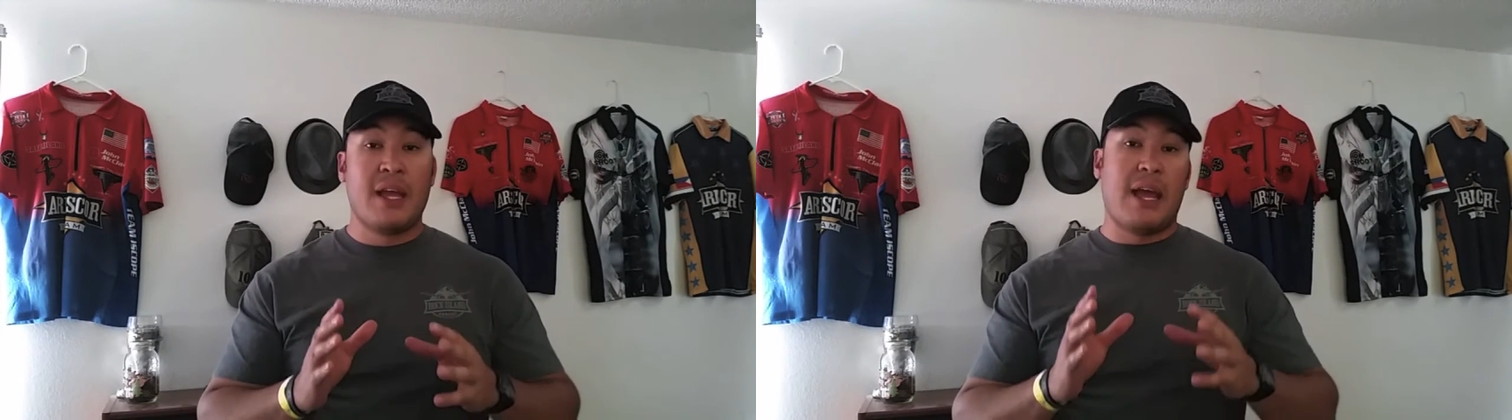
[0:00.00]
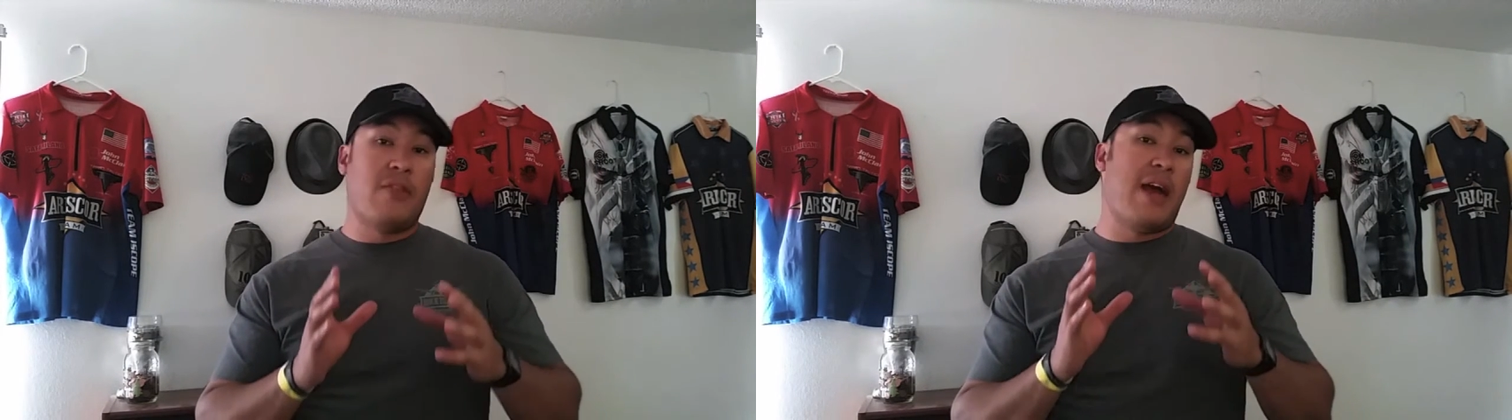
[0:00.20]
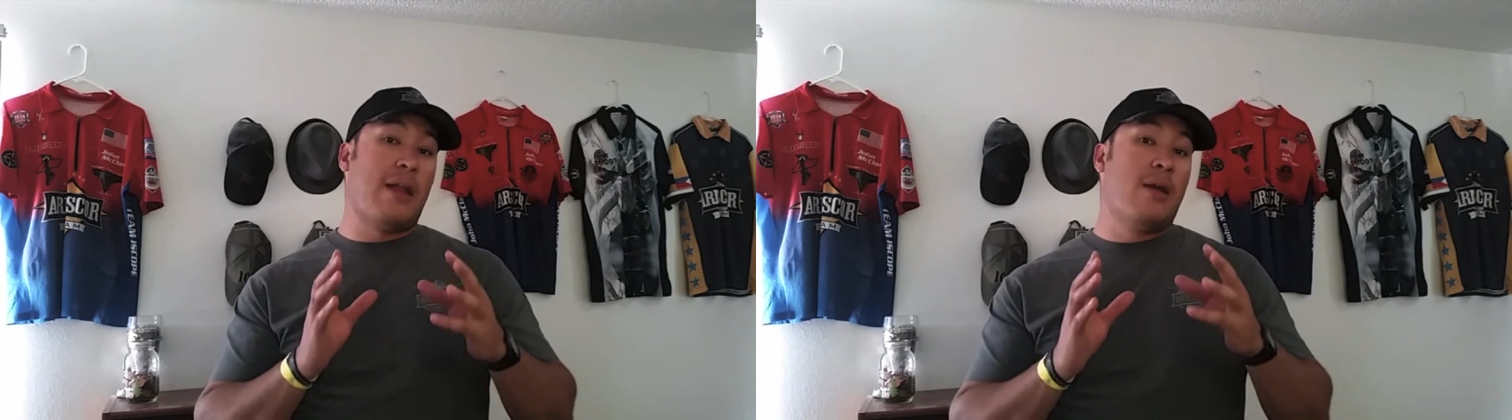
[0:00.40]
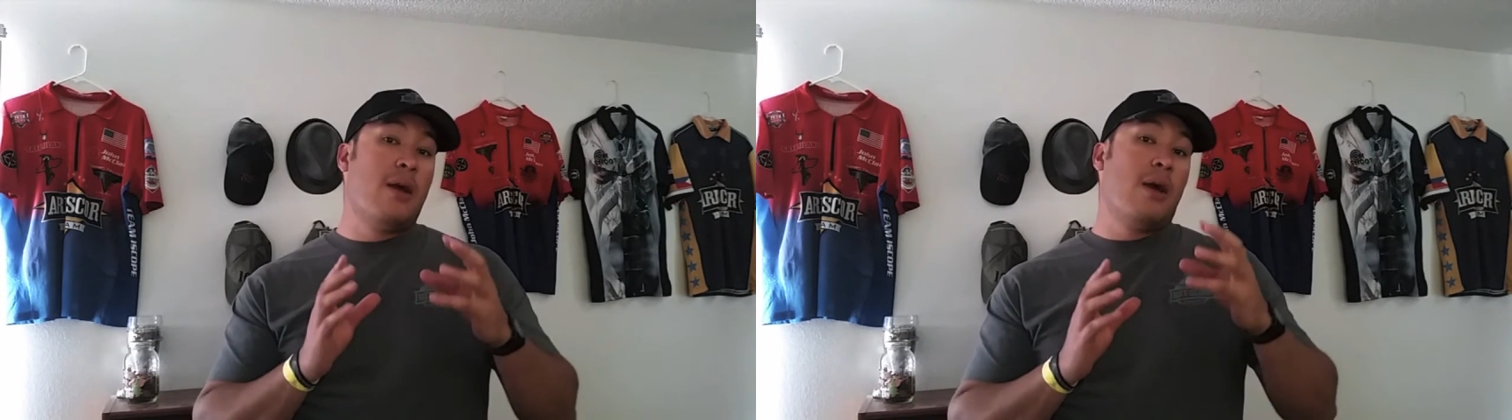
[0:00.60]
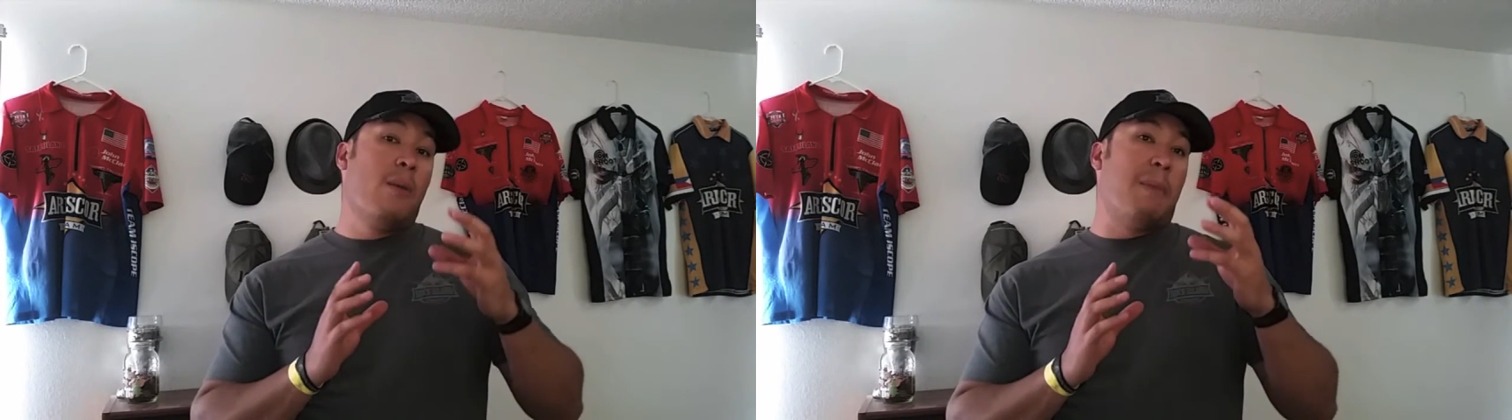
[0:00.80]
And that
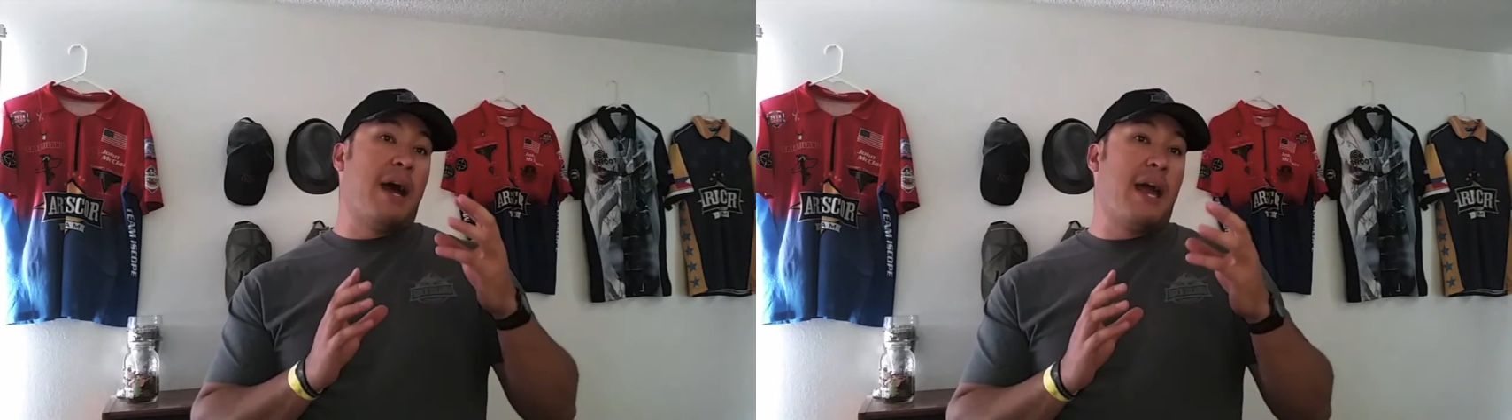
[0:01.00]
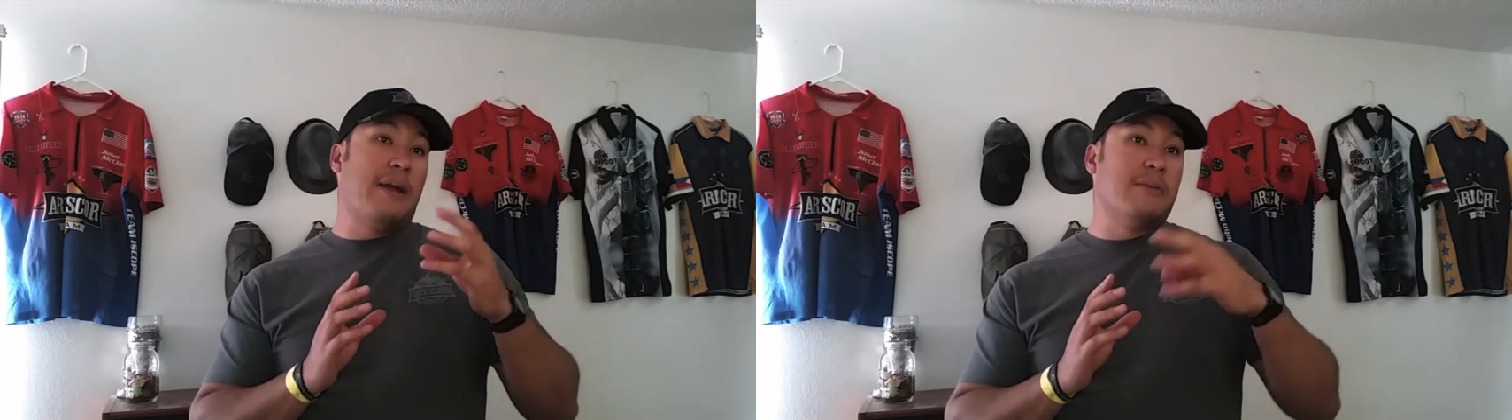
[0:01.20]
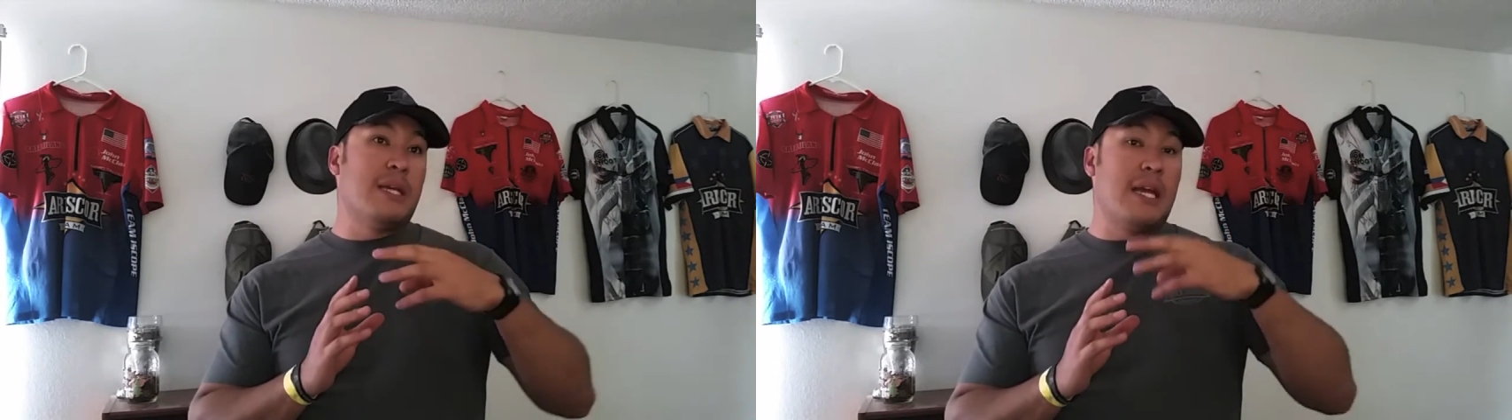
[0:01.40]
by